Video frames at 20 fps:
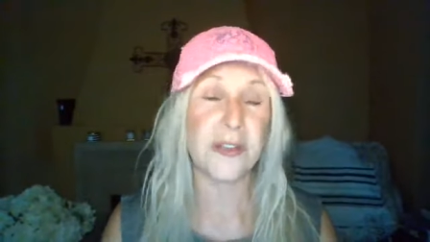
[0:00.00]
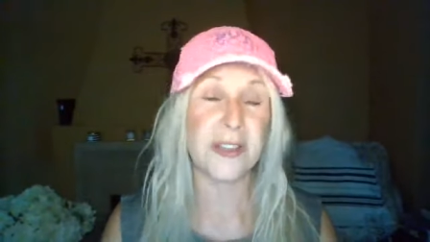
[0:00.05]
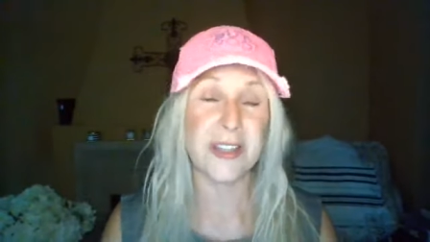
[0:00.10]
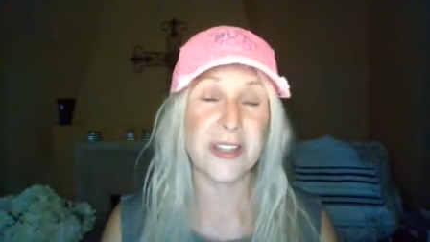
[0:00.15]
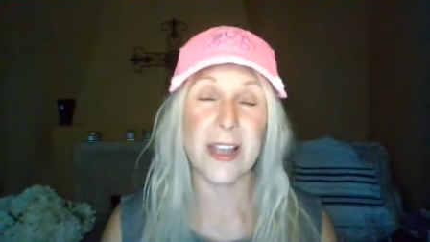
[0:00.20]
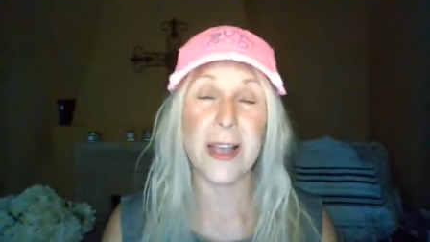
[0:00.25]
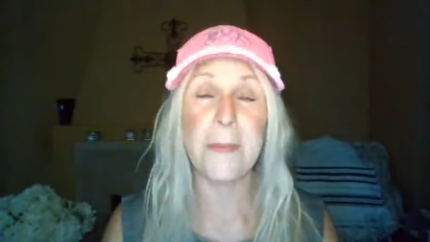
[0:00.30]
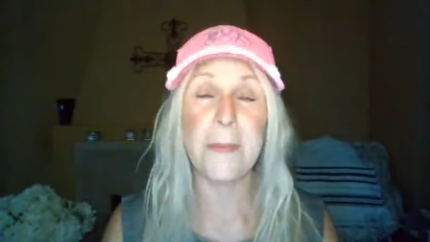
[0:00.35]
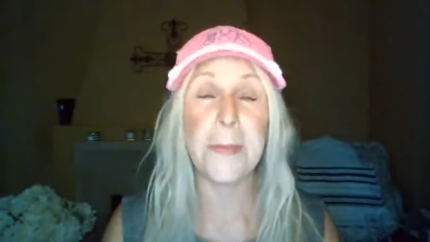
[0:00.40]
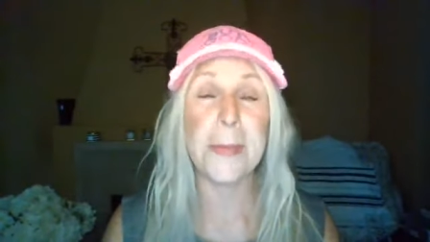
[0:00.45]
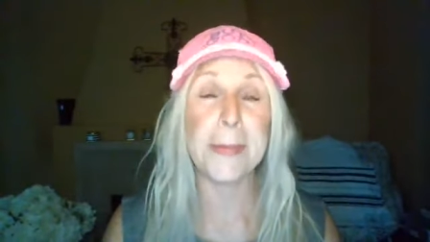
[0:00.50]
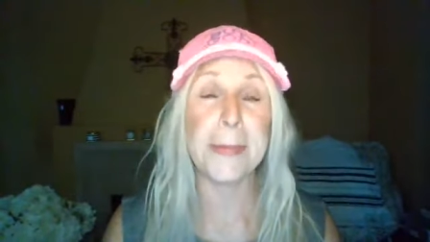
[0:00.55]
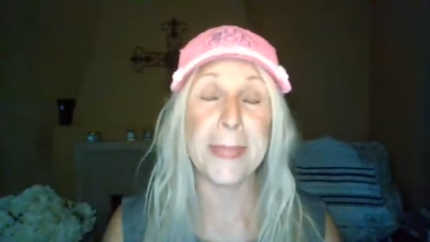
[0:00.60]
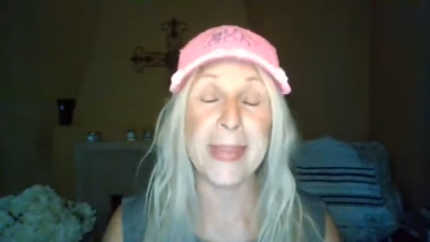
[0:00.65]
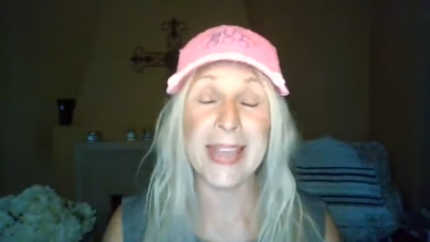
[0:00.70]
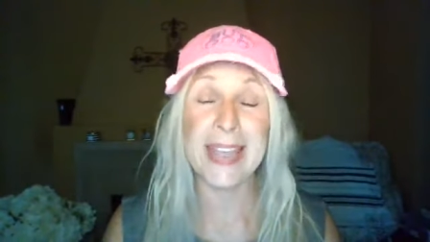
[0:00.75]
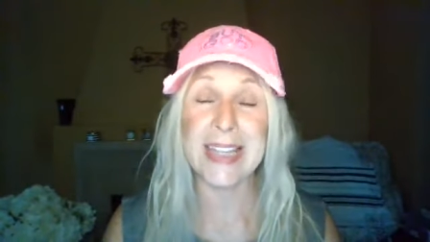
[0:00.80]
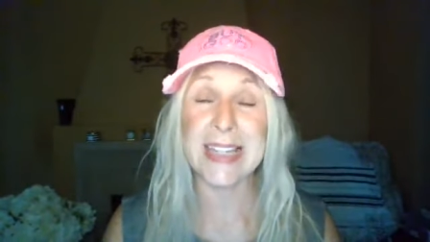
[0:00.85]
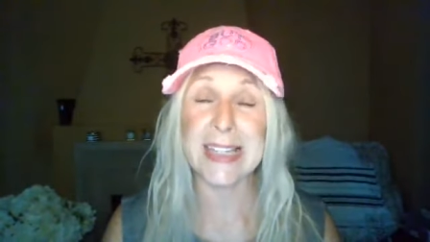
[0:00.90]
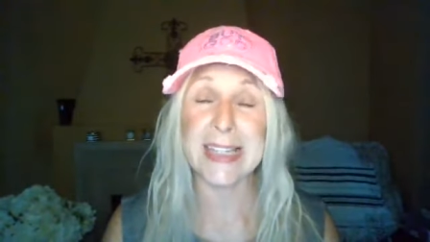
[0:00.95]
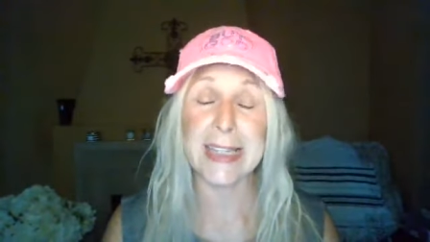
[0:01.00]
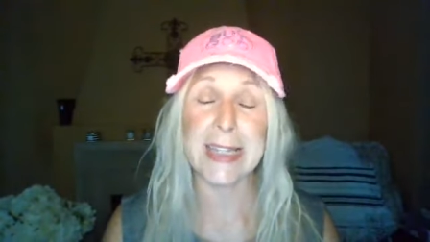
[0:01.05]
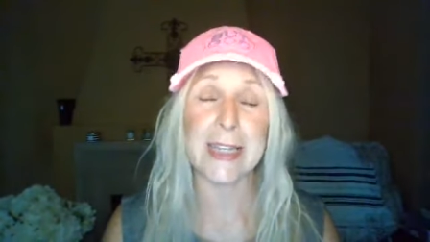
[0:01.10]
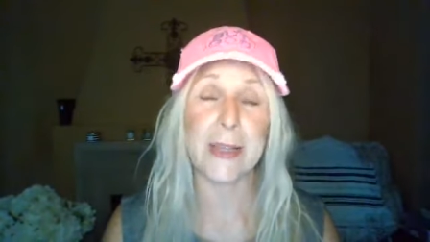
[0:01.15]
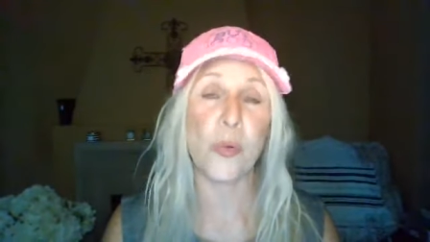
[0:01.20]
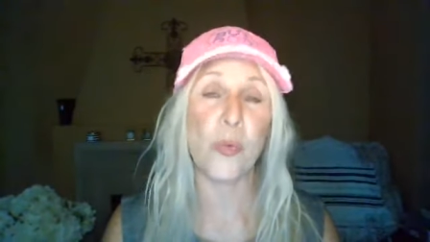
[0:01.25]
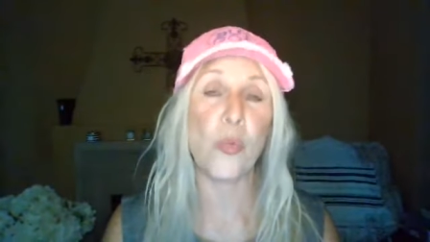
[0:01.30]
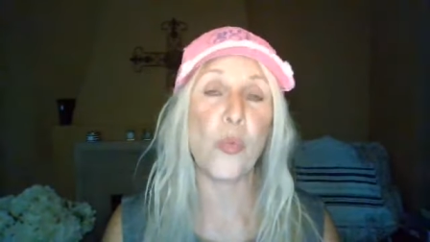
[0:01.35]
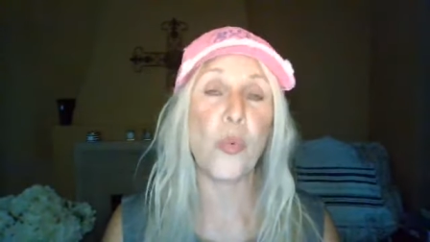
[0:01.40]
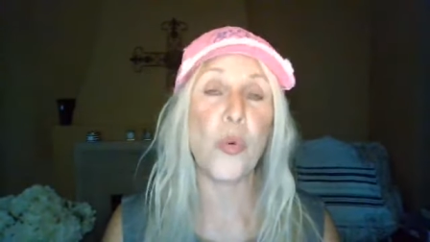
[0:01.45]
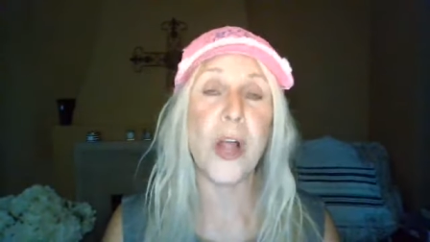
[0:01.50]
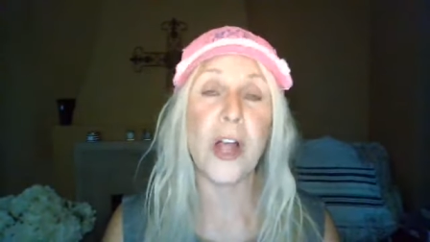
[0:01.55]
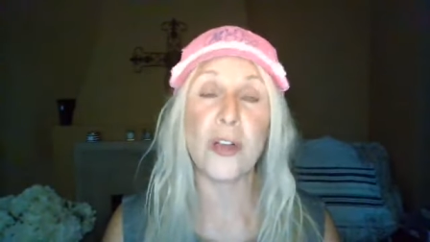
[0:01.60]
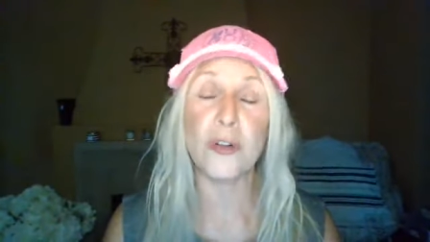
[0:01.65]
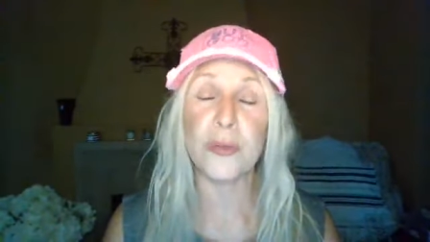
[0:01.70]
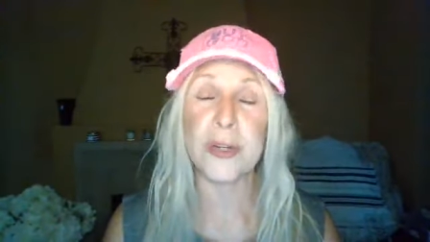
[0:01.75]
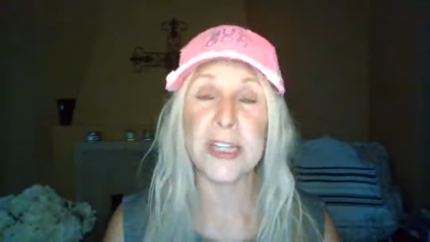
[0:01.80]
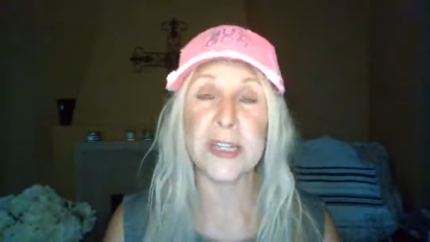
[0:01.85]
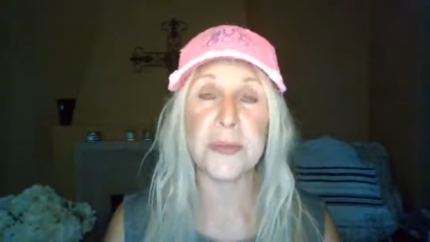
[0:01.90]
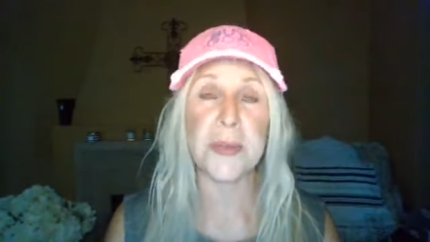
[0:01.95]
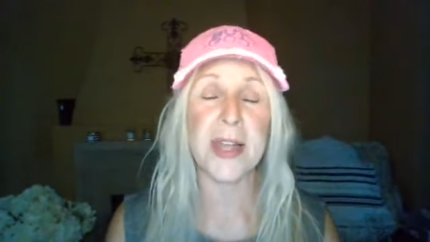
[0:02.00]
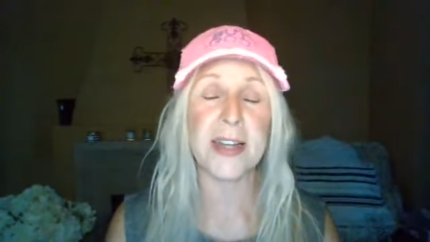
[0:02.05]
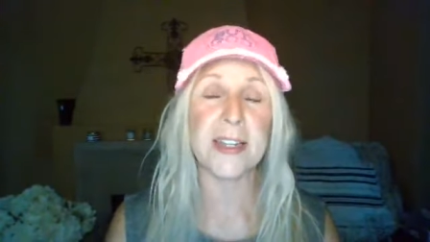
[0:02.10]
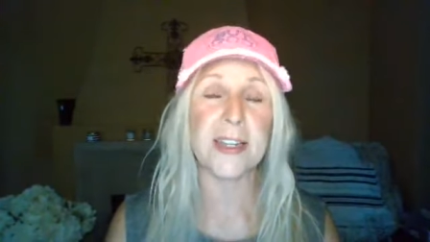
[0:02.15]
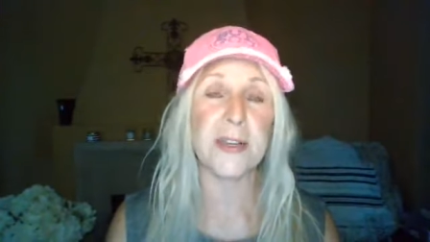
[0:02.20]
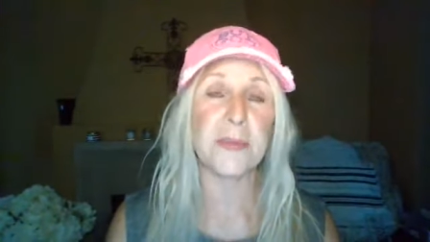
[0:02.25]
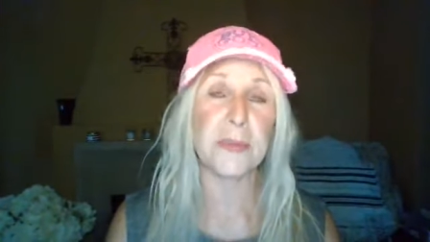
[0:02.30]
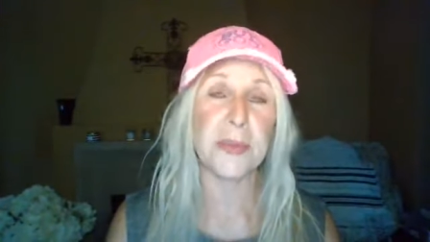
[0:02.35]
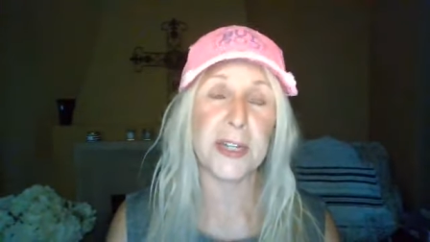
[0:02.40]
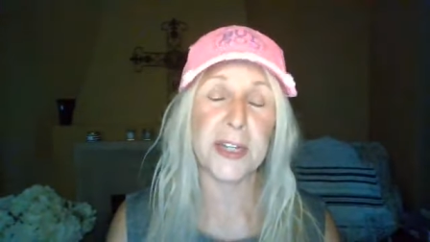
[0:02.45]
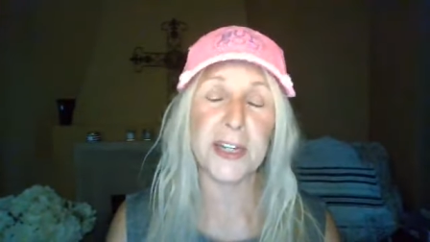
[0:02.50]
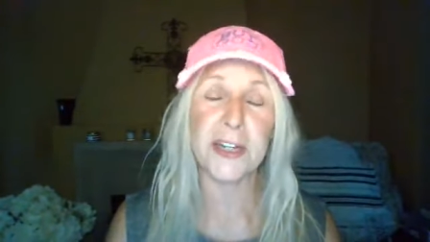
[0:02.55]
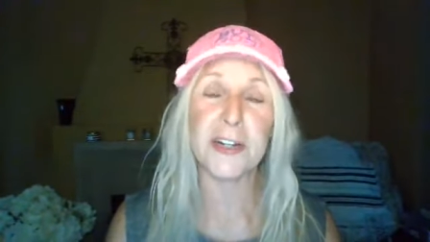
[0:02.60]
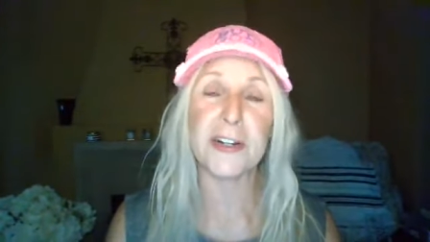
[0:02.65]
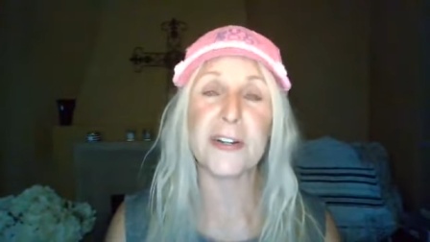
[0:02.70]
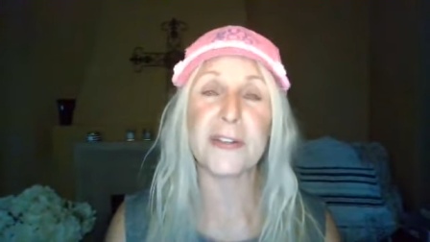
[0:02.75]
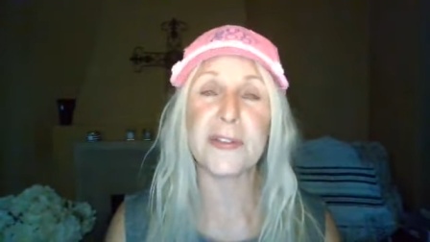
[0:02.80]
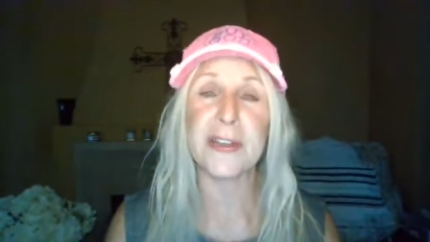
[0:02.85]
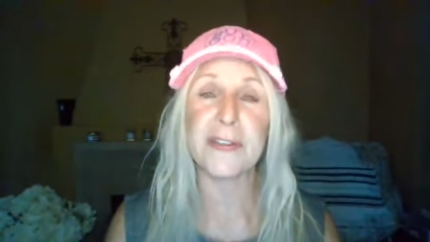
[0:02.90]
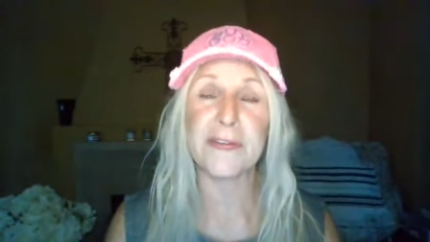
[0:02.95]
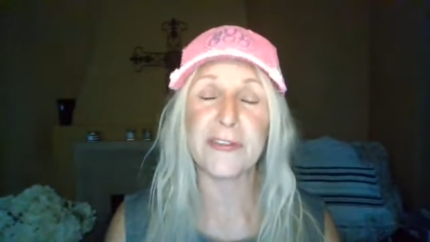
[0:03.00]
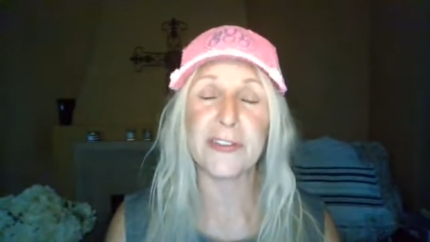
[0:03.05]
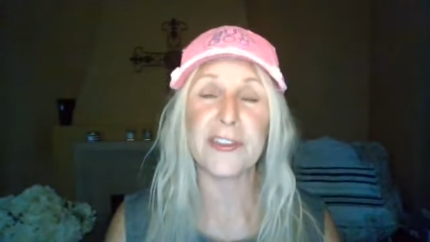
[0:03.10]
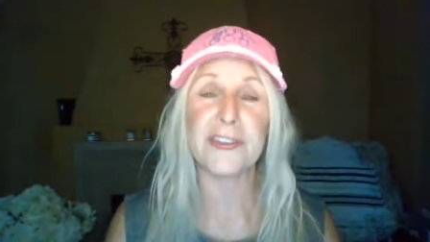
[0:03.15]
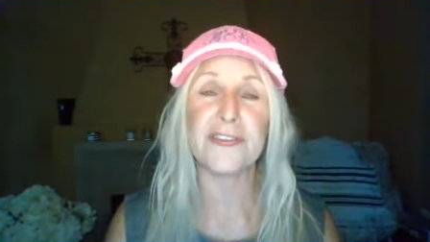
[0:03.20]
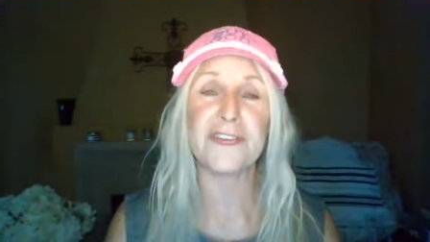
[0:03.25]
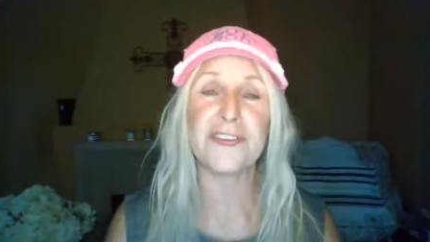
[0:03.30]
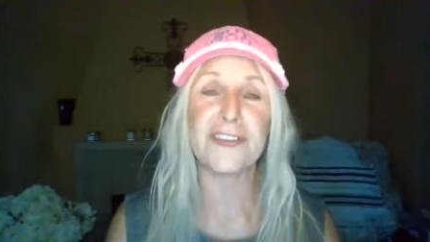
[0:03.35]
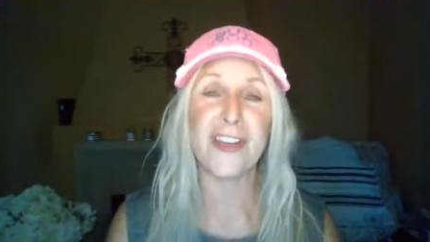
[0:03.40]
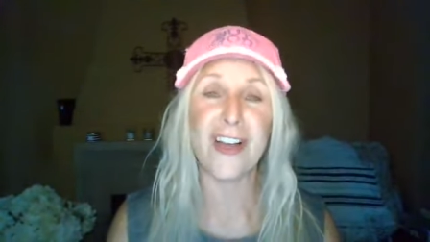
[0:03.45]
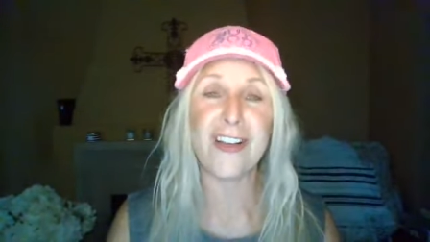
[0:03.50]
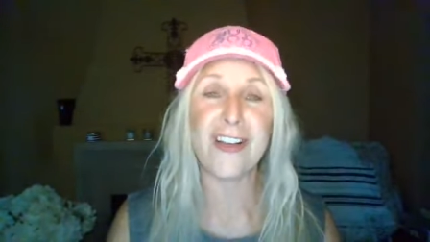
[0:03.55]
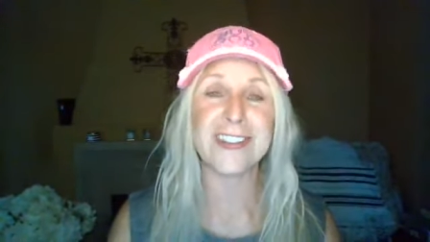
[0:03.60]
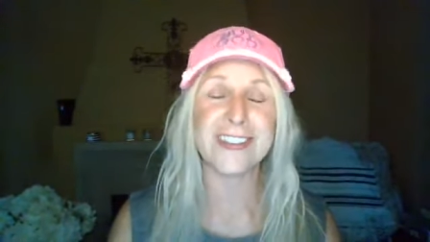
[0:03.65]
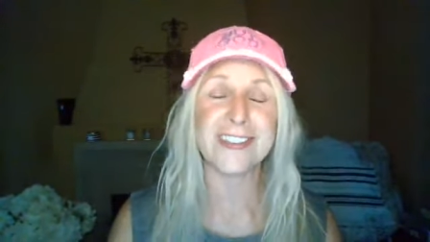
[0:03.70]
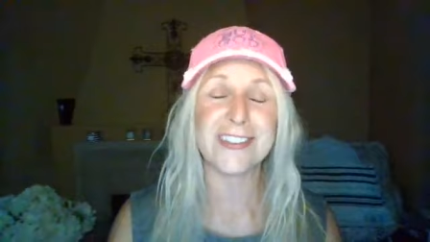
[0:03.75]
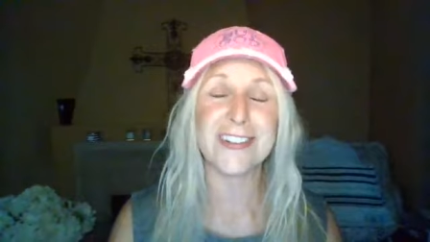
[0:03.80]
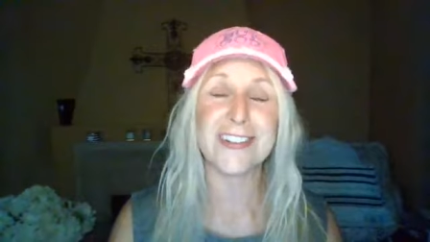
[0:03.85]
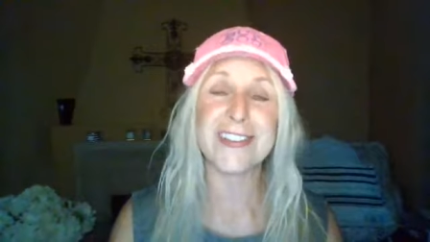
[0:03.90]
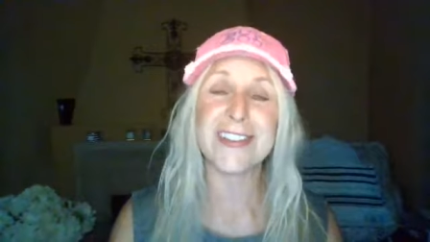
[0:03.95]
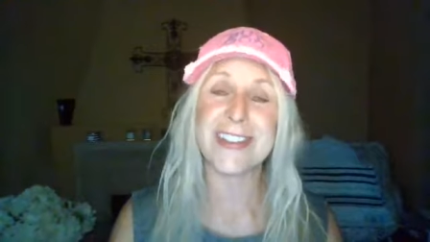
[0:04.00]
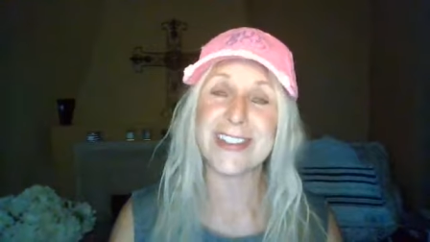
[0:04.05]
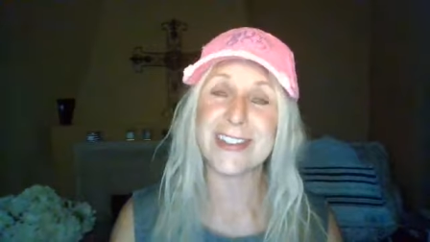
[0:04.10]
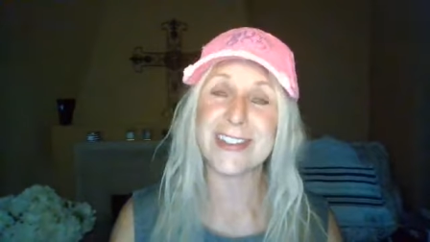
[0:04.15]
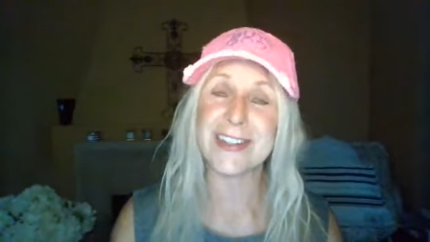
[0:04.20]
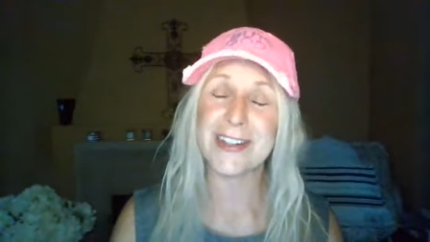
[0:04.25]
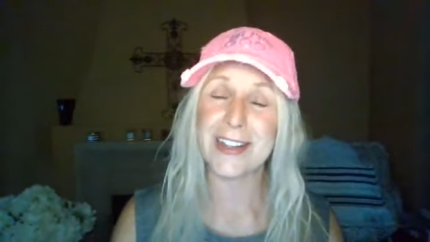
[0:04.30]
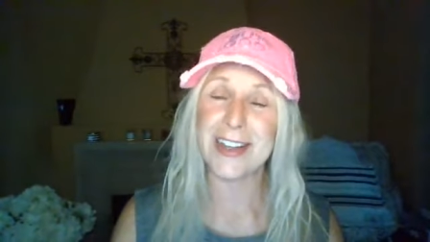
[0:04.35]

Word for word: It's amazing, well respected, peer reviewed doctors